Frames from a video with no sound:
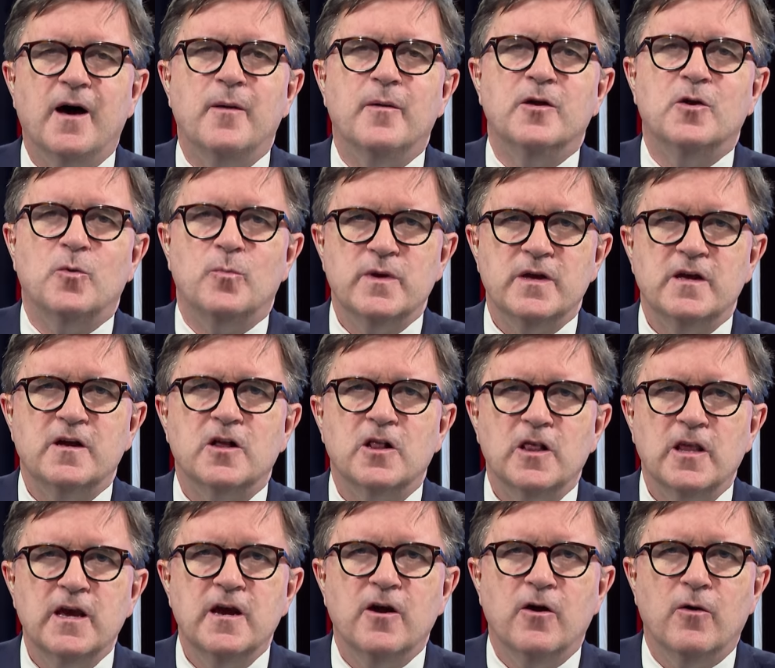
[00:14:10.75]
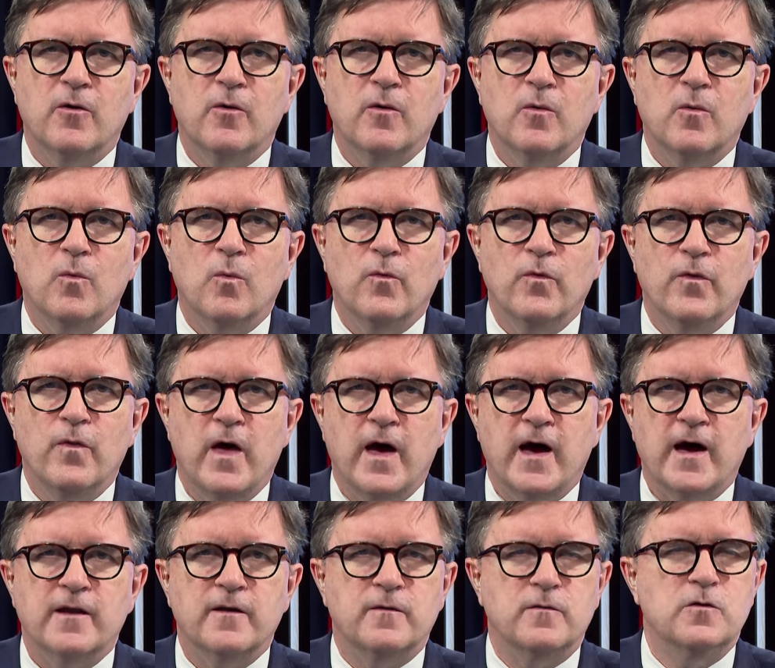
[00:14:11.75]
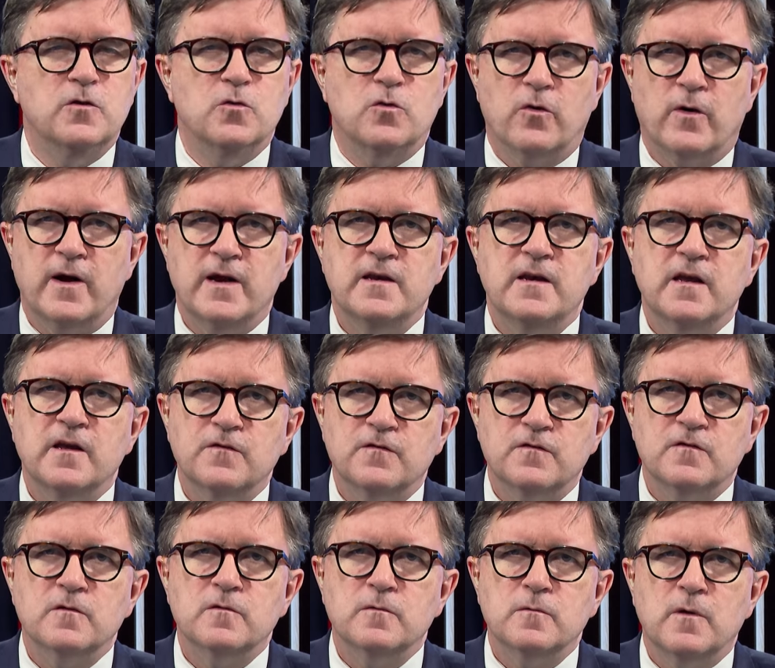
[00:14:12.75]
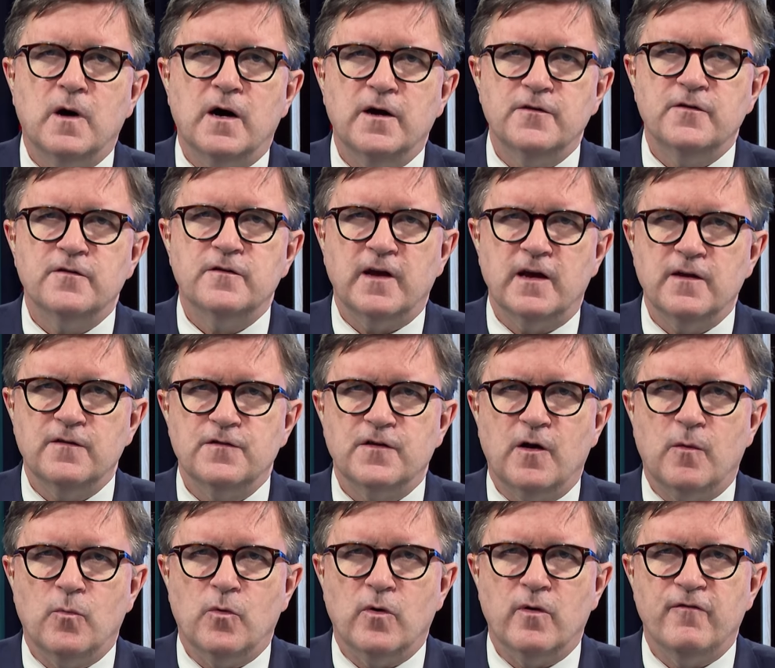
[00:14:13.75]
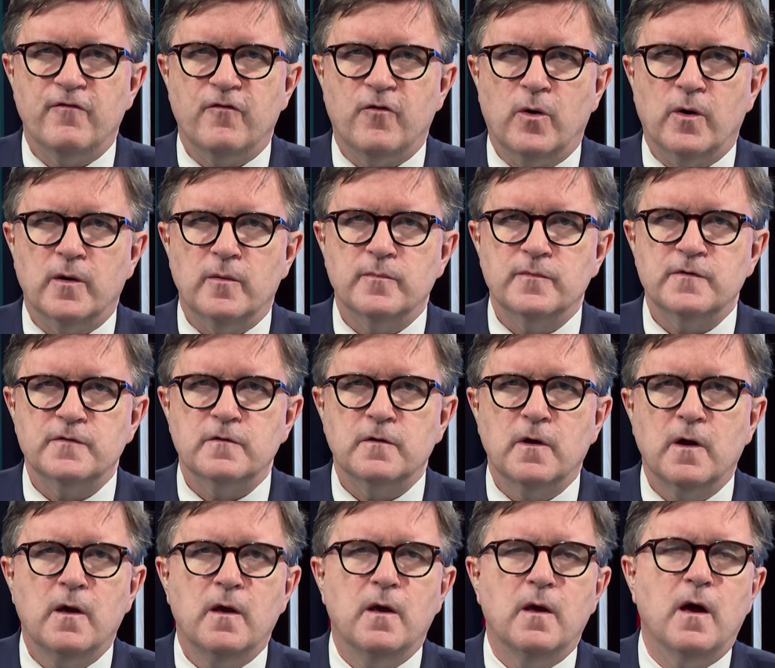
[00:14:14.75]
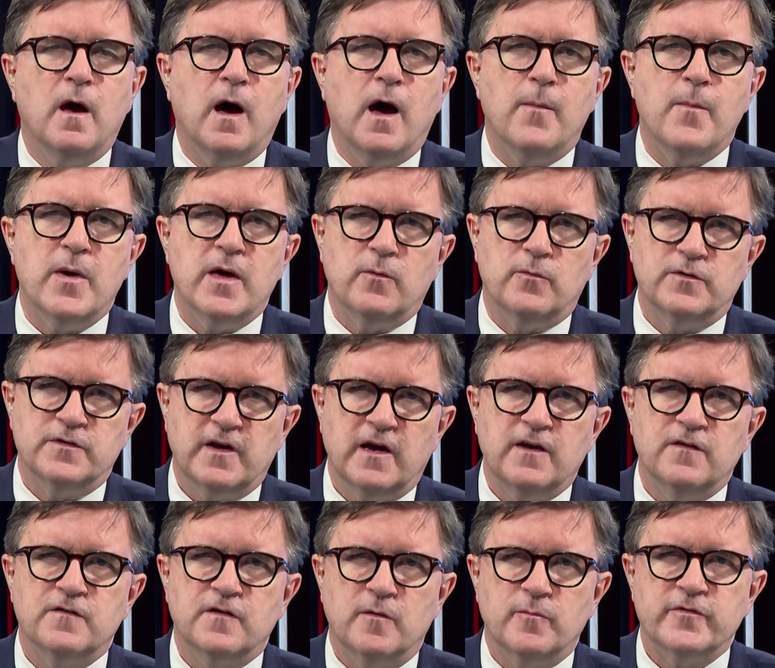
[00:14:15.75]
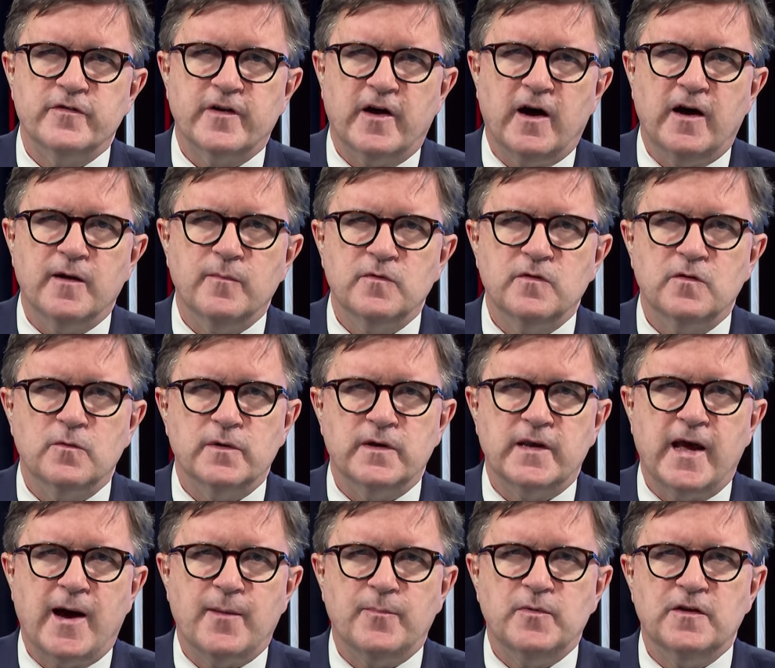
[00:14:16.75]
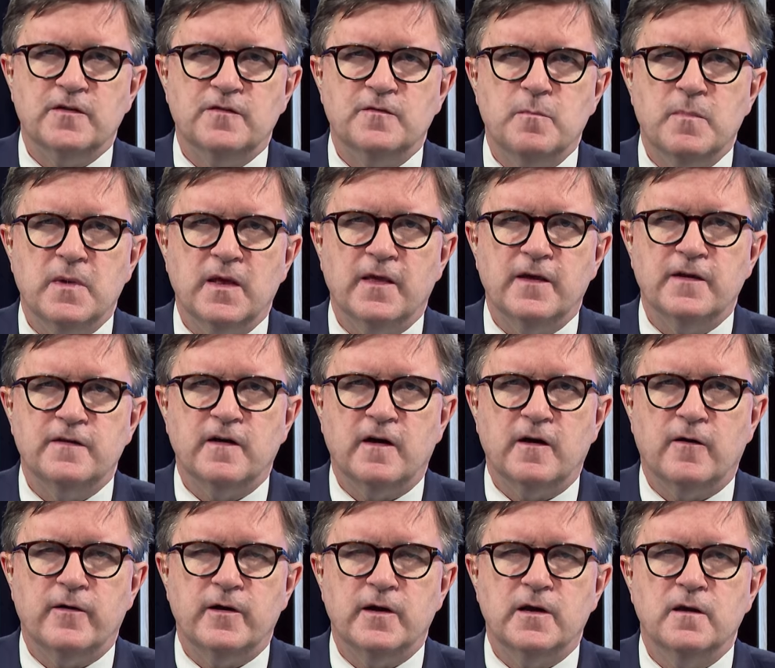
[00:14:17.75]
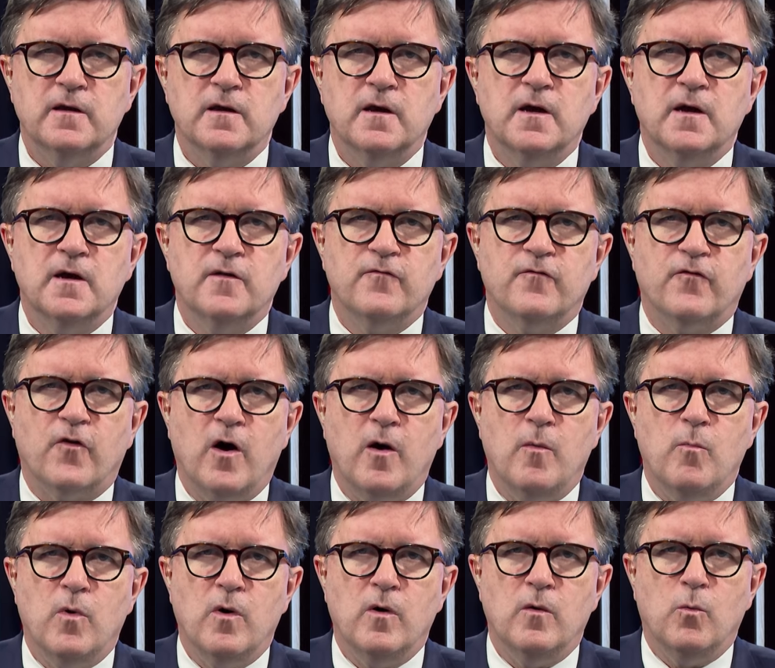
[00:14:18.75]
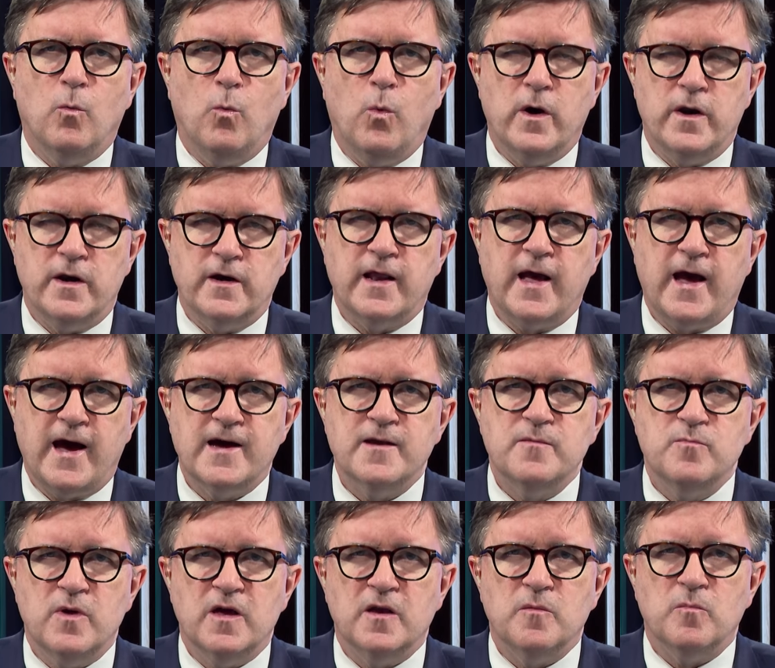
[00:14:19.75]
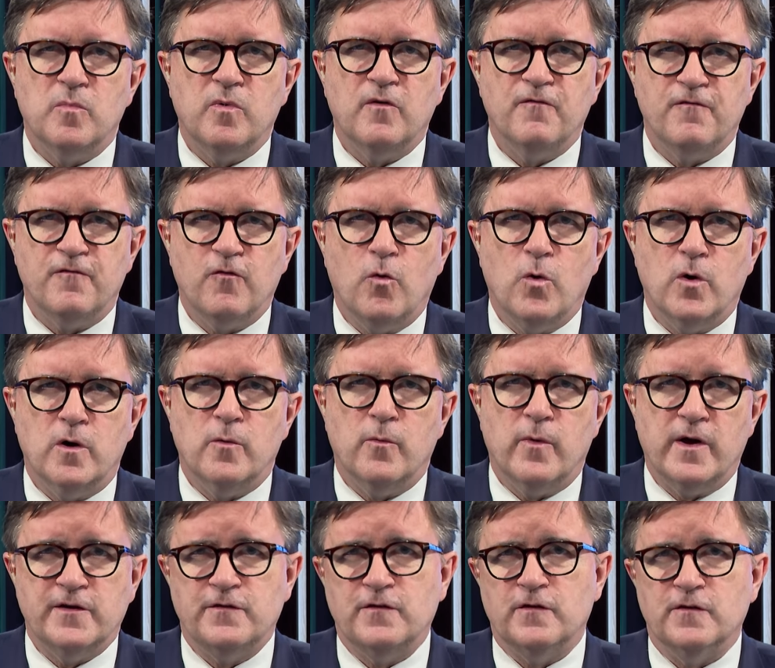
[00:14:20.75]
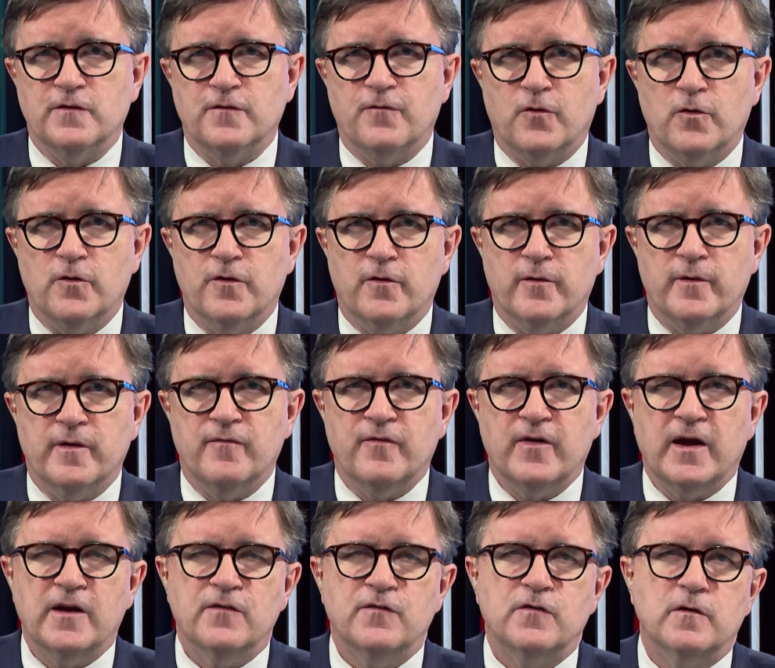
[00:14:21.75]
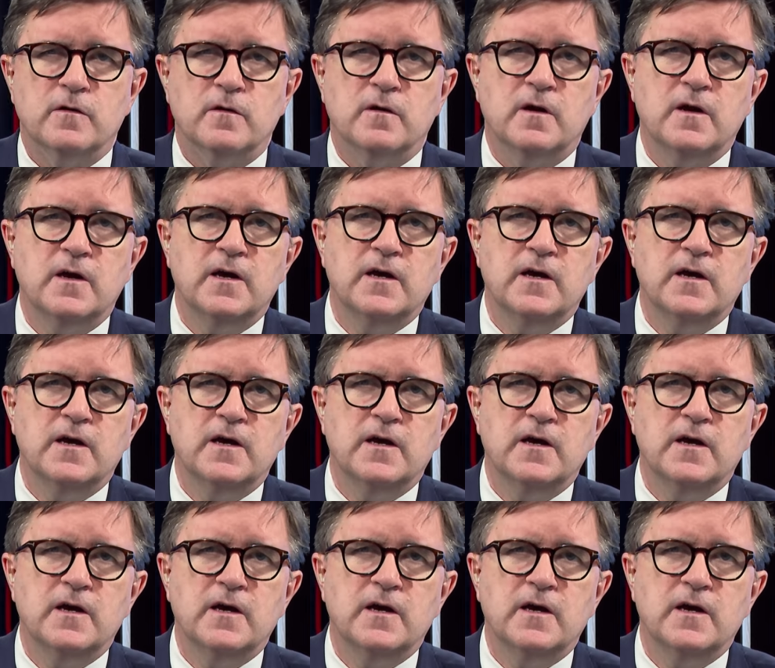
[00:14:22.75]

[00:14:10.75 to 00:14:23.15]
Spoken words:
It'll be clear that Ukraine needs to undertake some reforms, and it will take some time to adapt its military from what it had been before Russia's further invasion